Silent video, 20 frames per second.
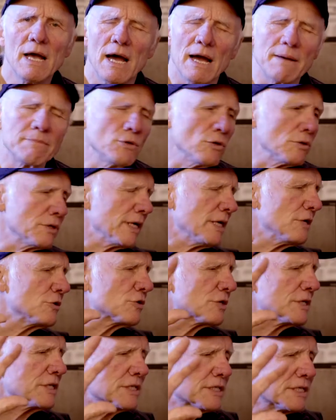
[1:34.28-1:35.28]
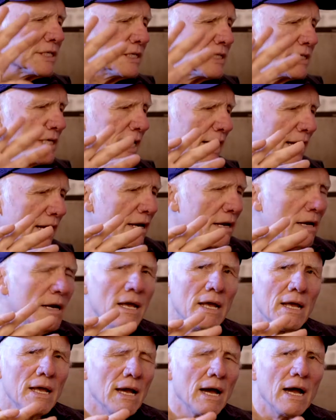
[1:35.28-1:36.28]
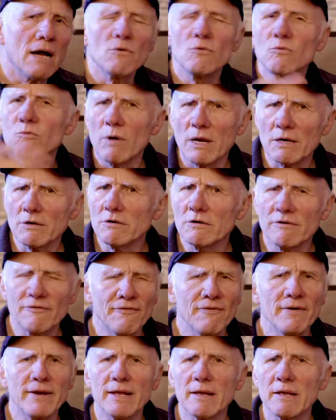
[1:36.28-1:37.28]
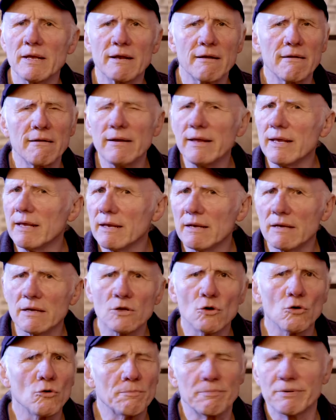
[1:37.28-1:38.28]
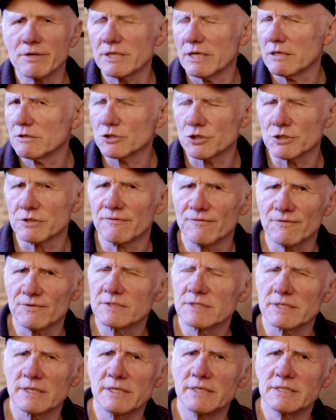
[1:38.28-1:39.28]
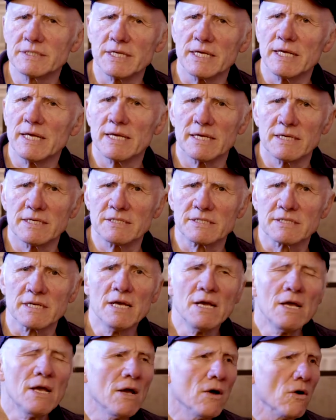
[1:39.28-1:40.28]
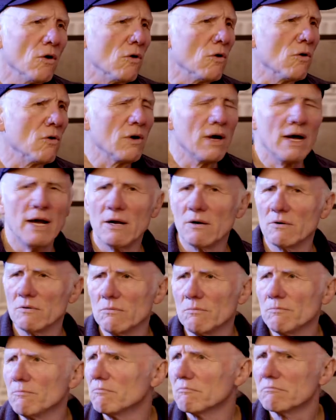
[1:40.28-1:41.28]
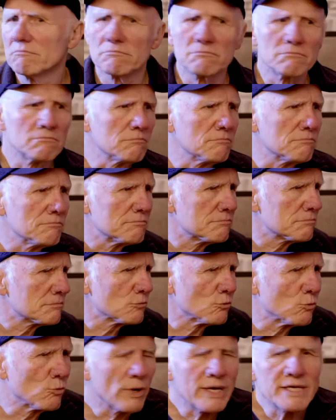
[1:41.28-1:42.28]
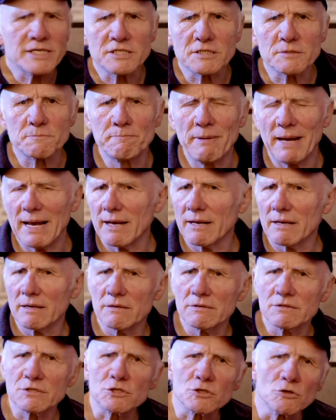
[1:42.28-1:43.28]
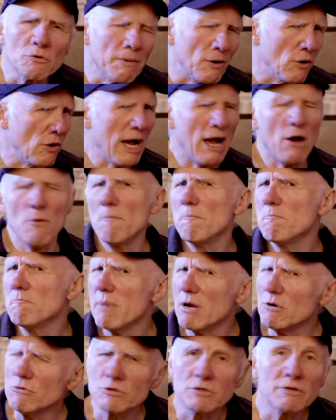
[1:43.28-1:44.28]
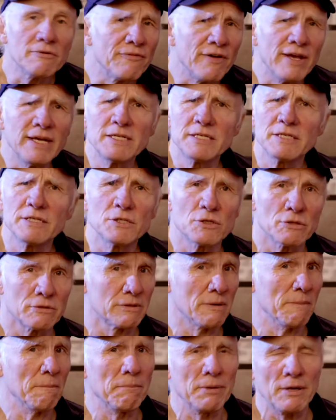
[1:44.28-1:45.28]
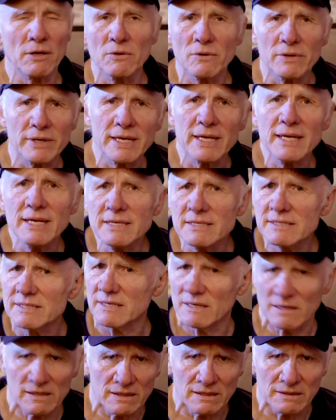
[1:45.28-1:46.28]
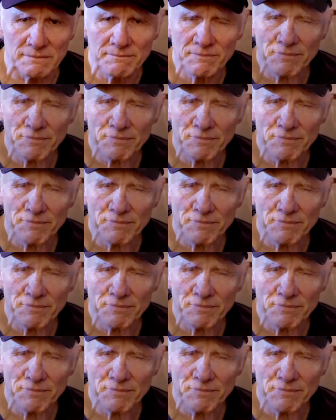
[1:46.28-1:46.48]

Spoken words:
I'm not interested in how wonderfully clean your production facility is, or how whiz-bang super, or how motivated your employees are.